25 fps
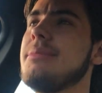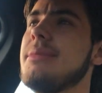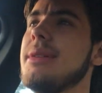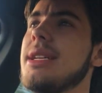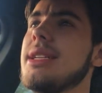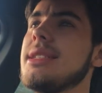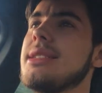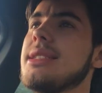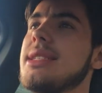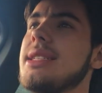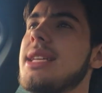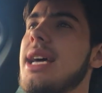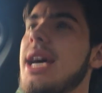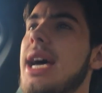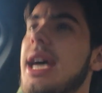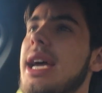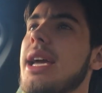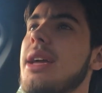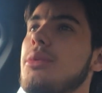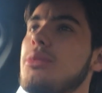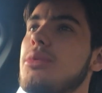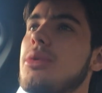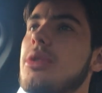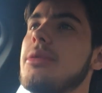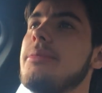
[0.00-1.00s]
minutes a day
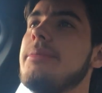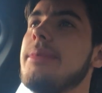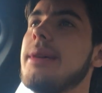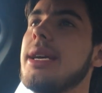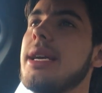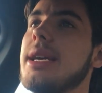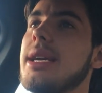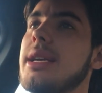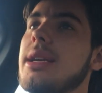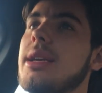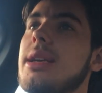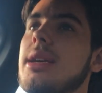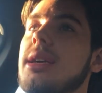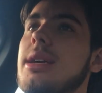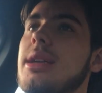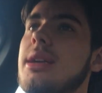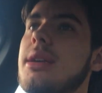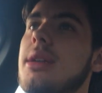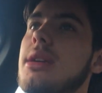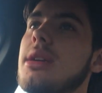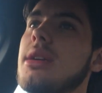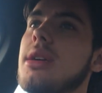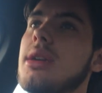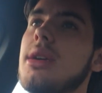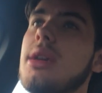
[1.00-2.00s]
would be
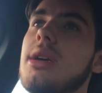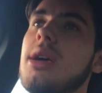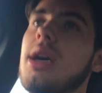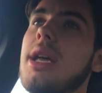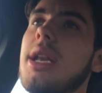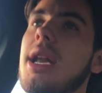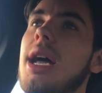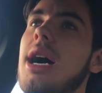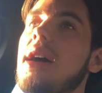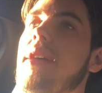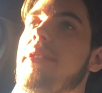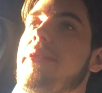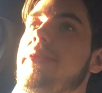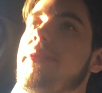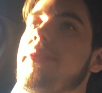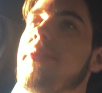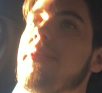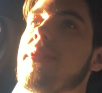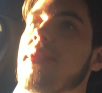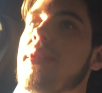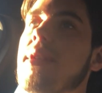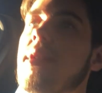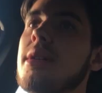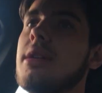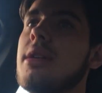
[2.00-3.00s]
enough.
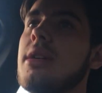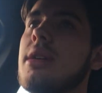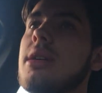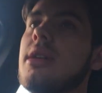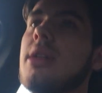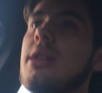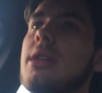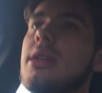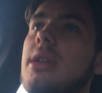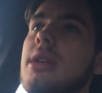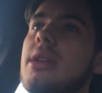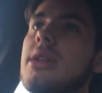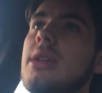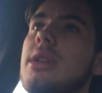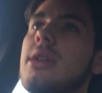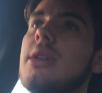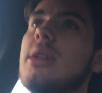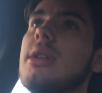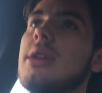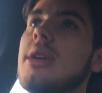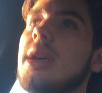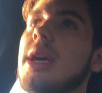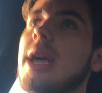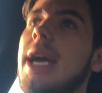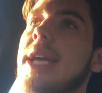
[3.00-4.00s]

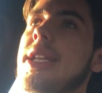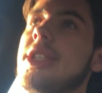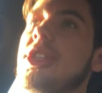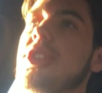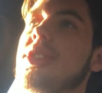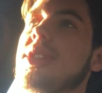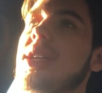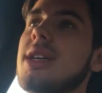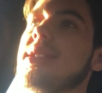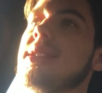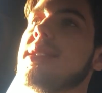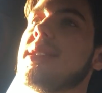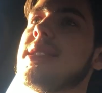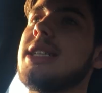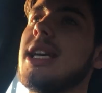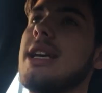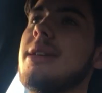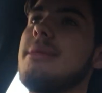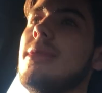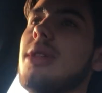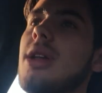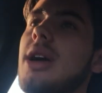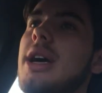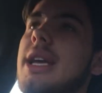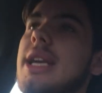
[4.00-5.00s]
It just doesn't seem
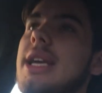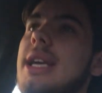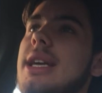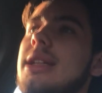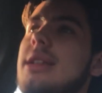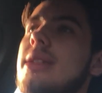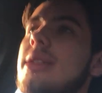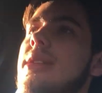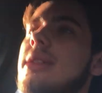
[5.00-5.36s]
like it